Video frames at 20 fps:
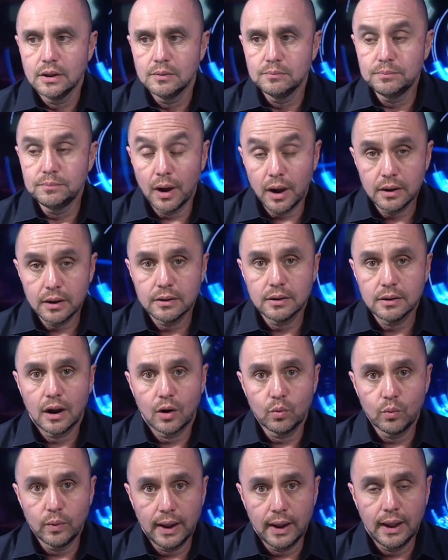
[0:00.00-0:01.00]
But I
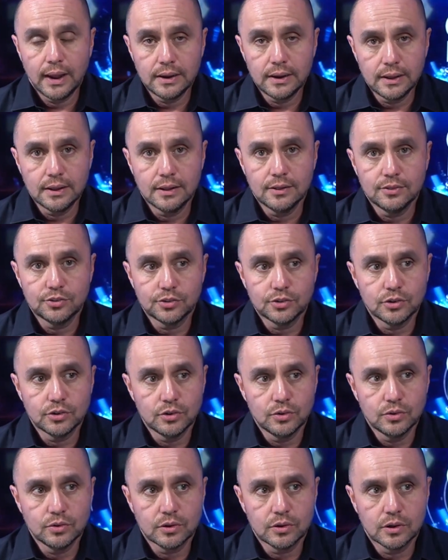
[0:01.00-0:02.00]
ran
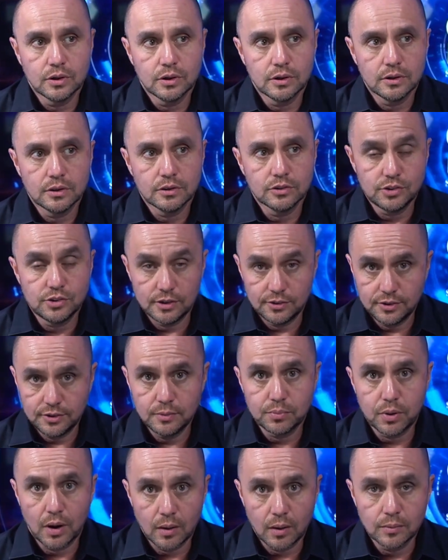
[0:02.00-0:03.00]
into
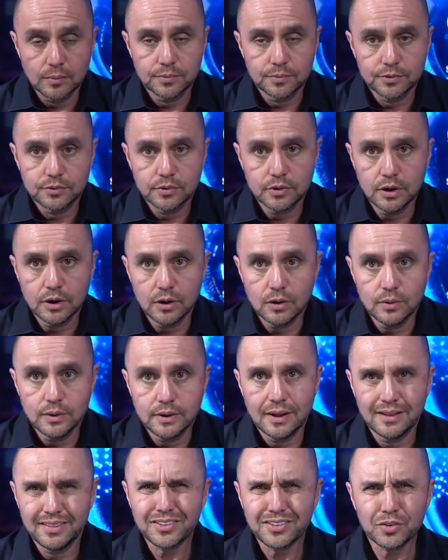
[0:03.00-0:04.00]
GC problems, you know, and
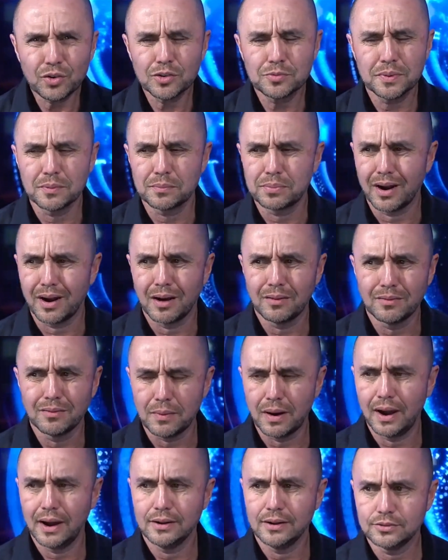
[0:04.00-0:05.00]
that's always been a problem of
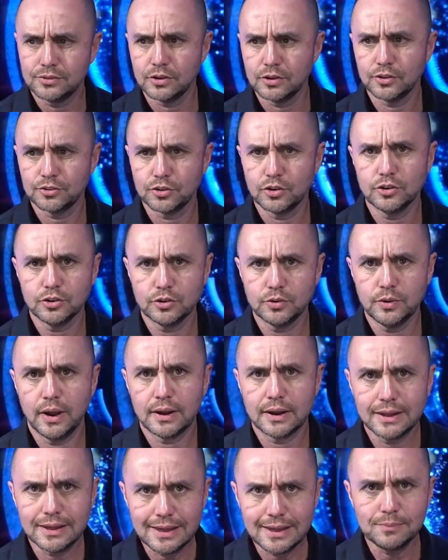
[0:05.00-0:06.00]
mine to a certain degree. I
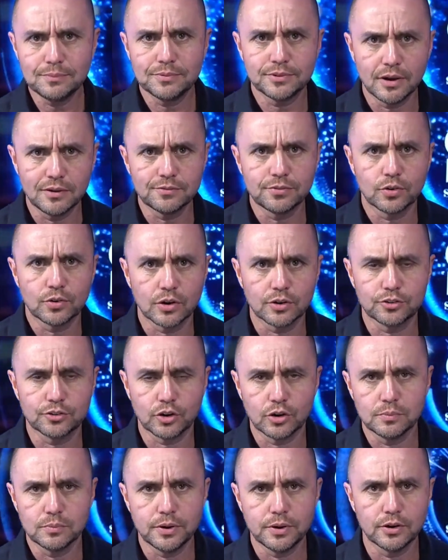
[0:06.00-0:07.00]
keep some for a
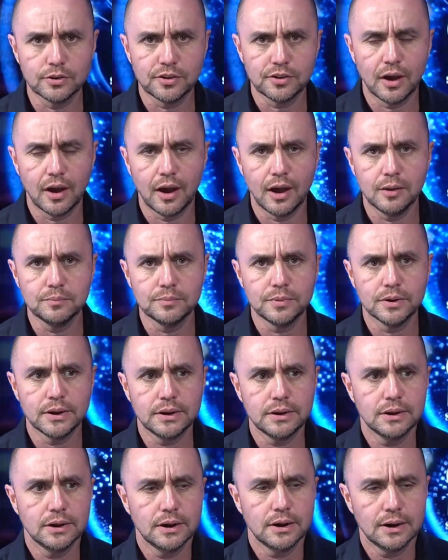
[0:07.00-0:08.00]
certain period of time,
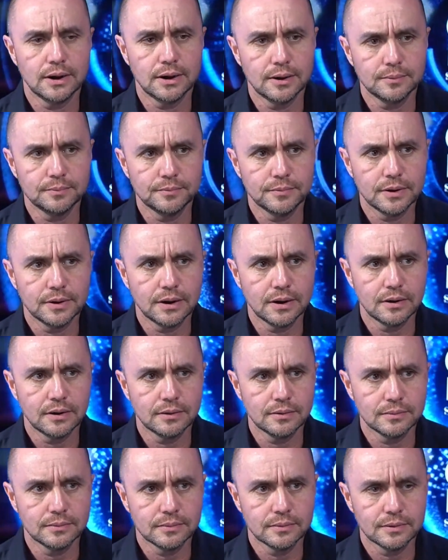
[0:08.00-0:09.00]
but uh,
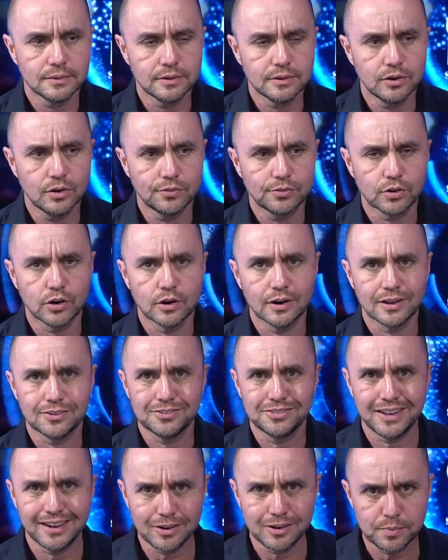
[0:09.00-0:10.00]
uh, you know, for an
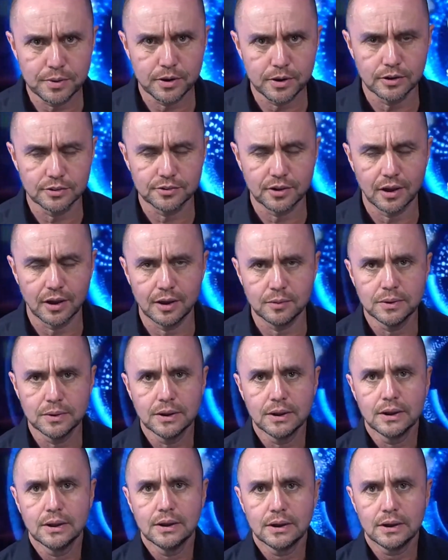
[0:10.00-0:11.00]
extended period of time,
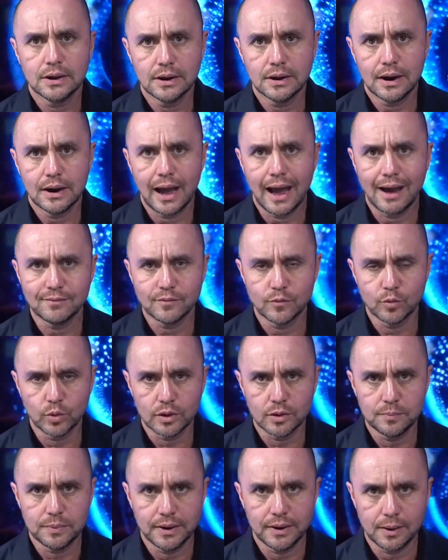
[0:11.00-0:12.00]
uh, I haven't
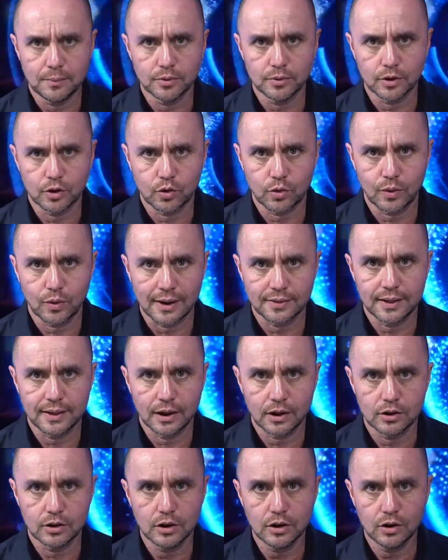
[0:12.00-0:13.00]
really been able to crack
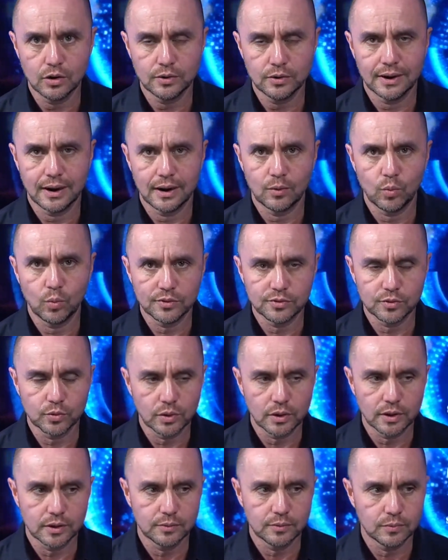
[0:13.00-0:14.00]
that code, and I wasn't
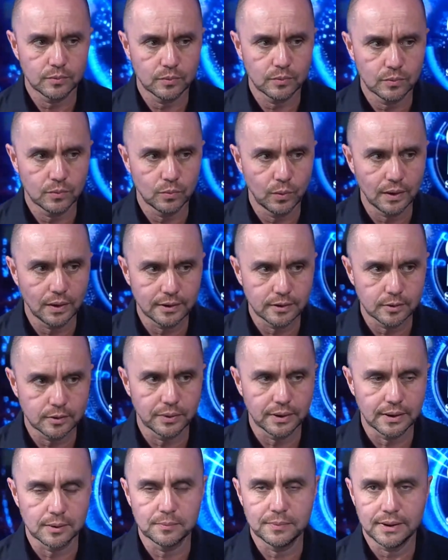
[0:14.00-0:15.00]
really willing to
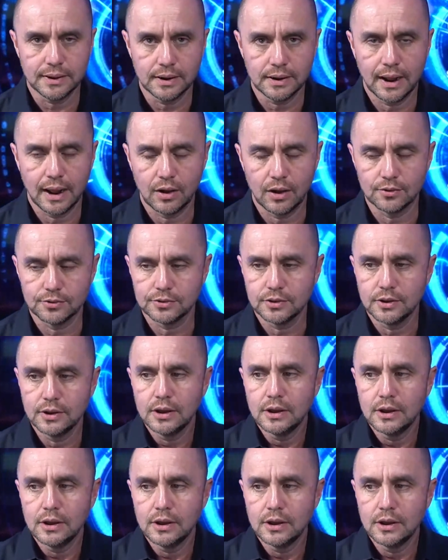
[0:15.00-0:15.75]
bring him in house.